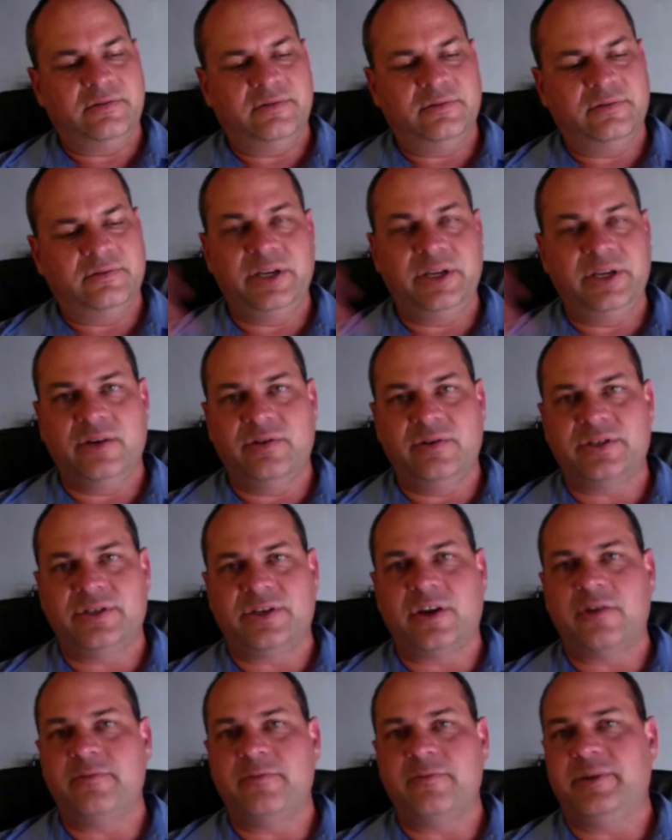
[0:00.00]
window is
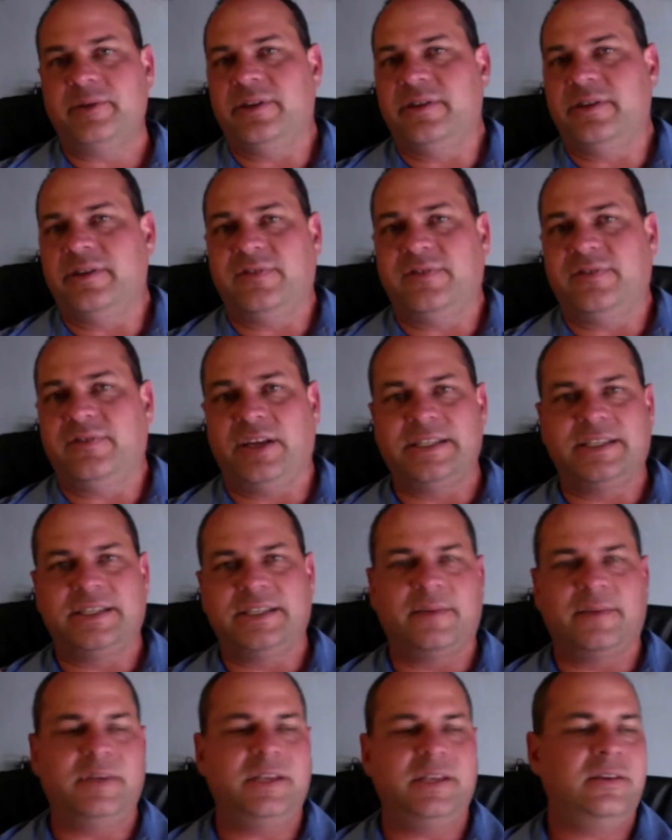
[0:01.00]
open and the flies
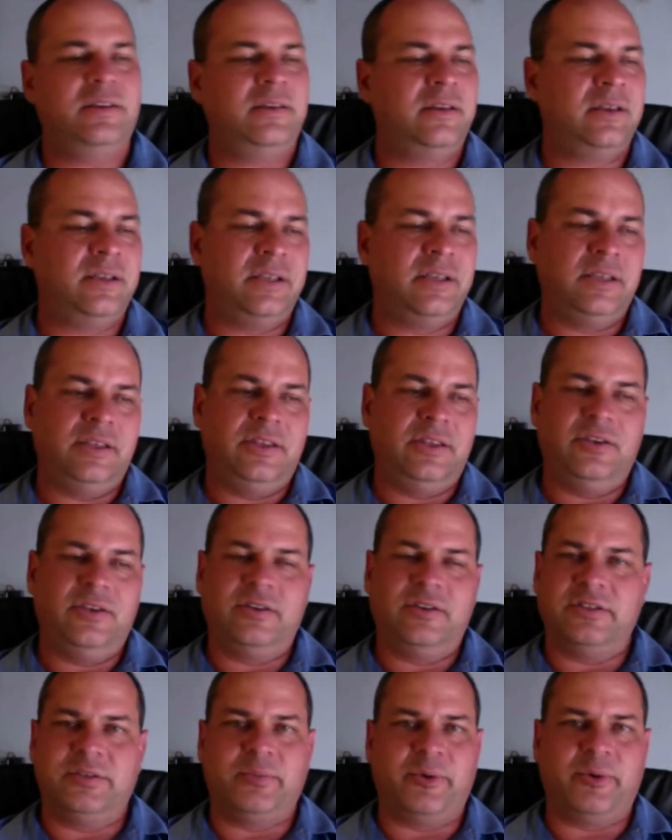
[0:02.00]
come in, you
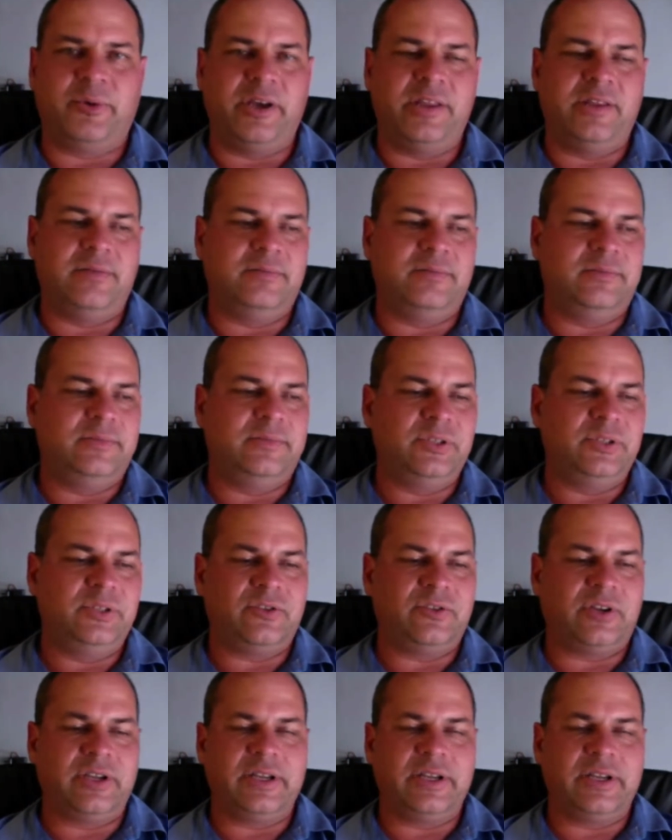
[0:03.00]
can spray them. To
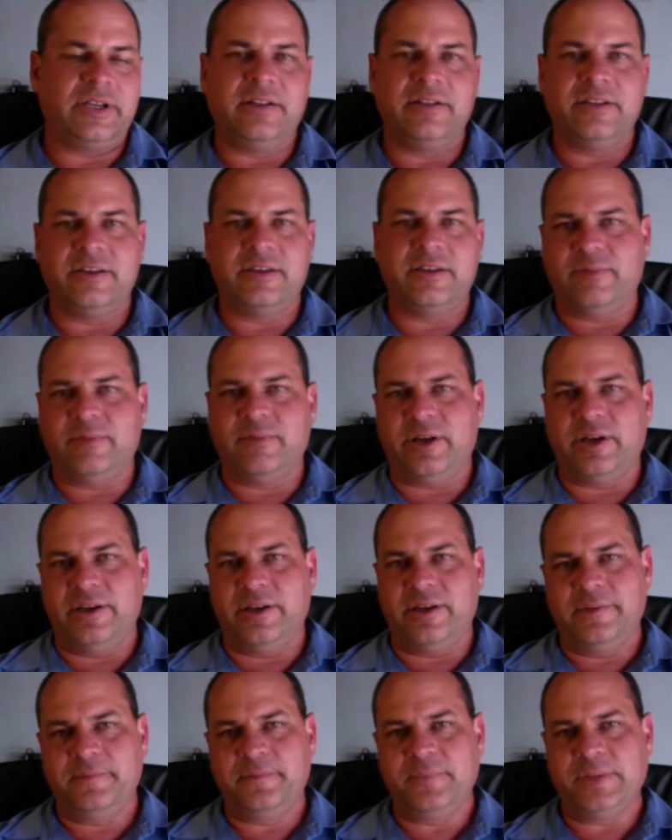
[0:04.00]
try and kill them
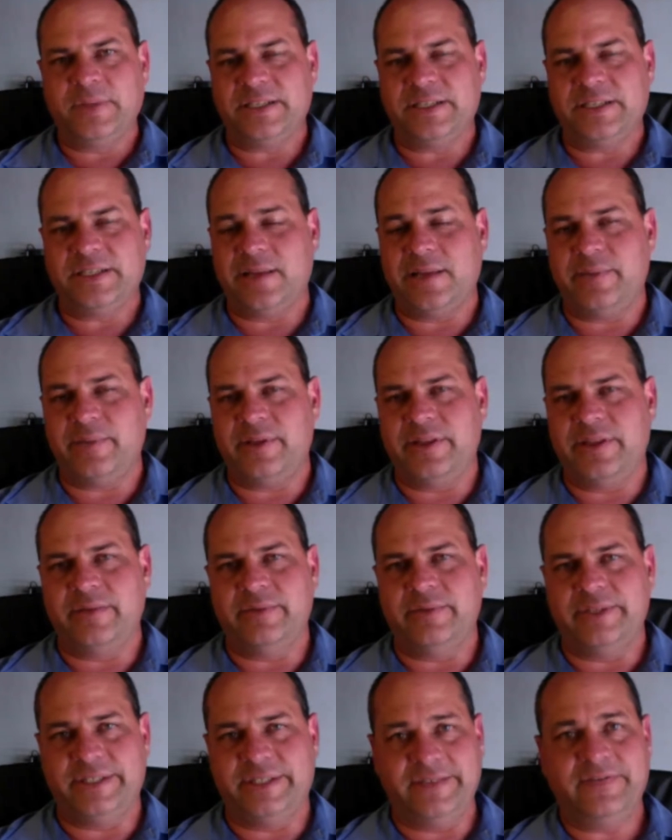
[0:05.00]
by slapping them
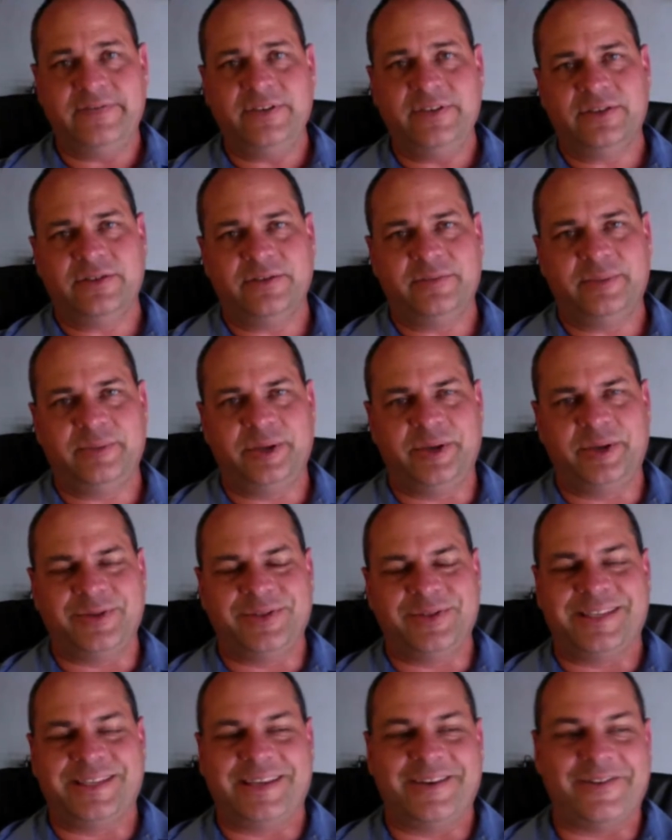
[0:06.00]
is difficult
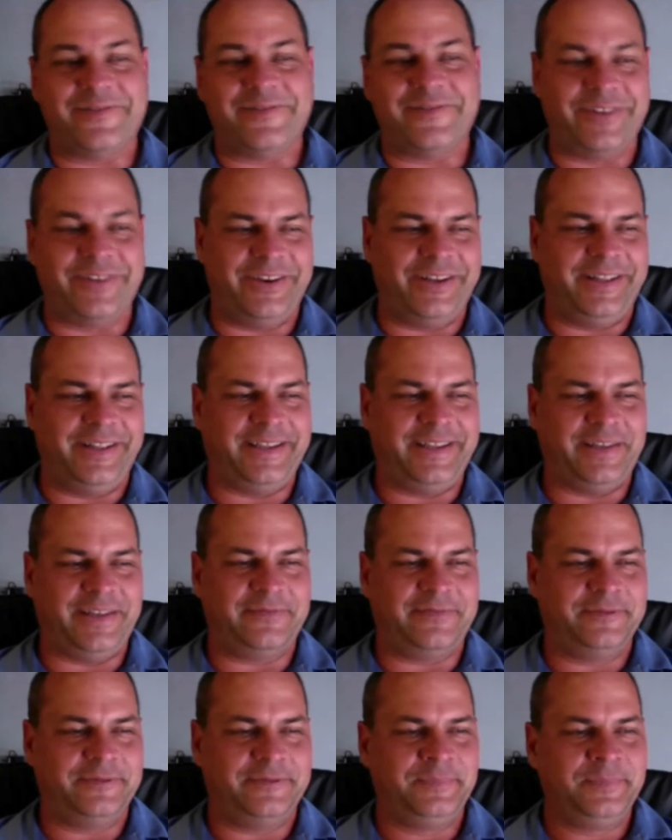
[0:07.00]
because they are very
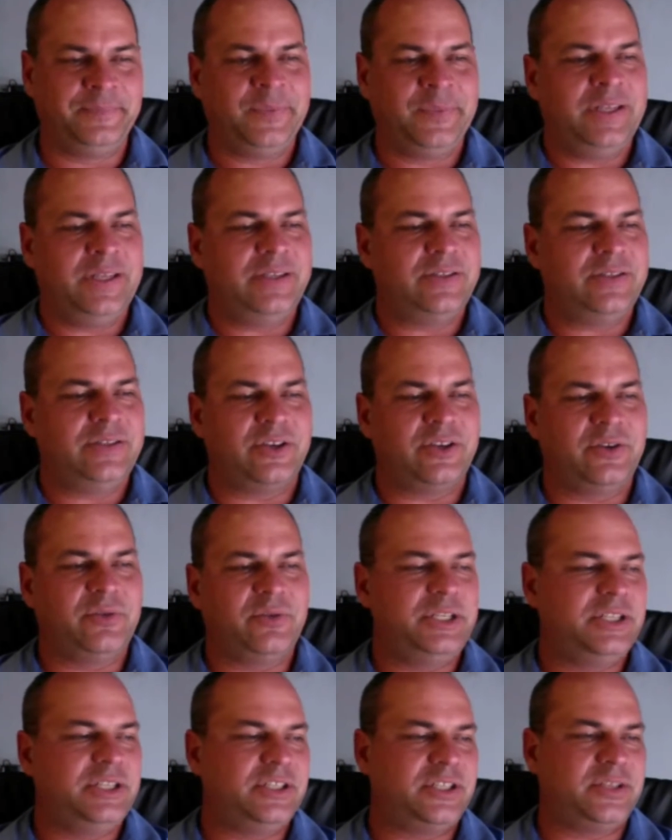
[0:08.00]
tough. So
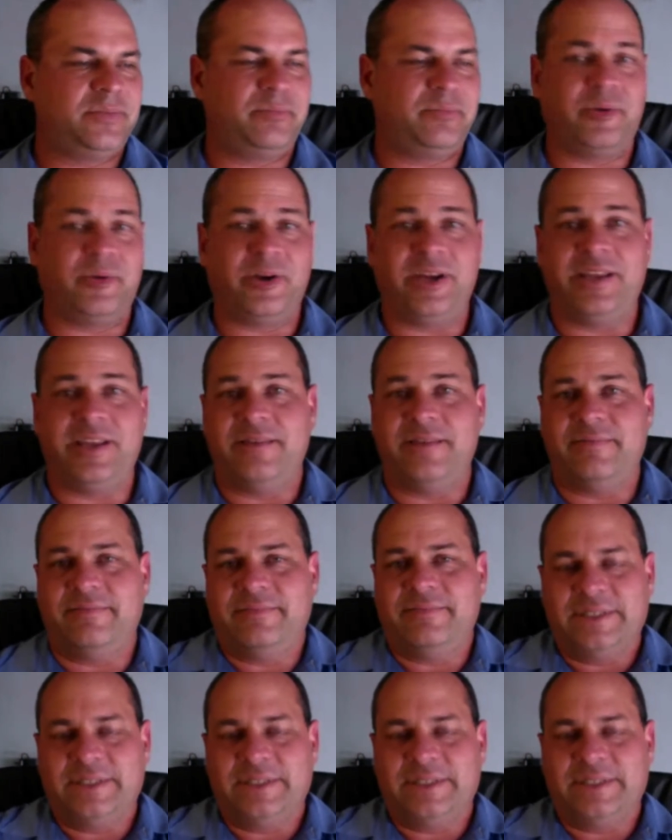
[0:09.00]
we just spray them.